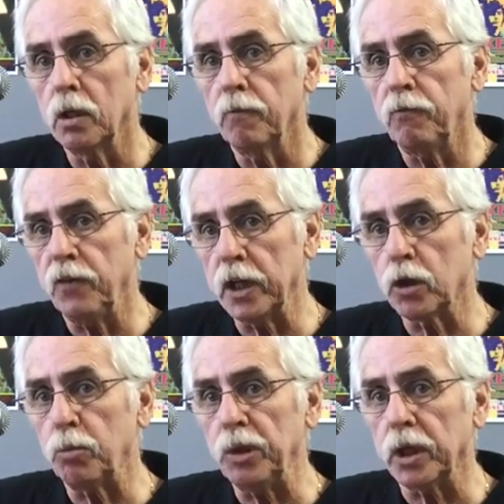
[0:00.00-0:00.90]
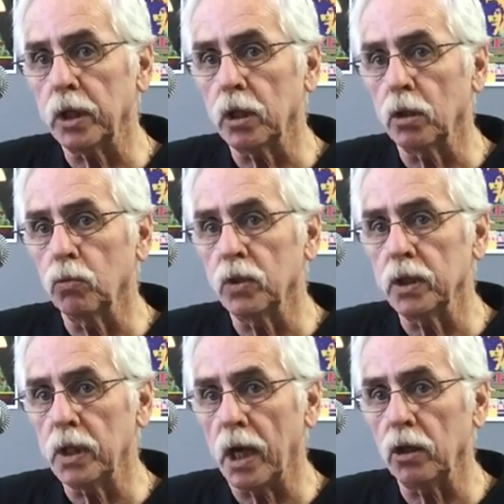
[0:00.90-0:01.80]
finger picking with
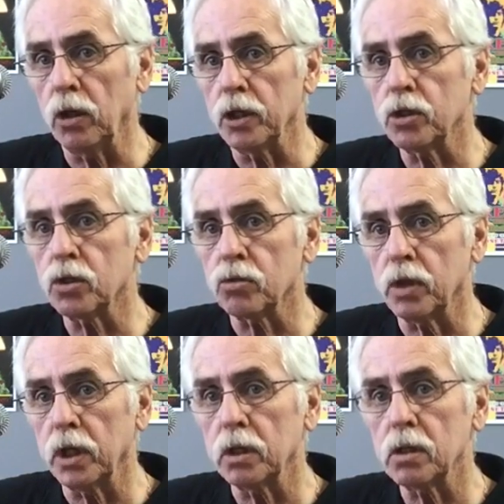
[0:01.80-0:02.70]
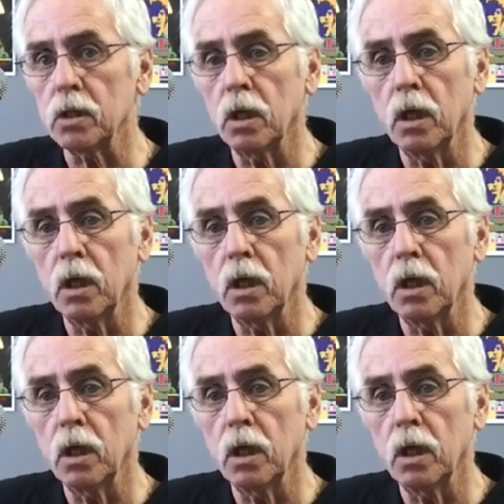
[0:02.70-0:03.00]
nylon strings,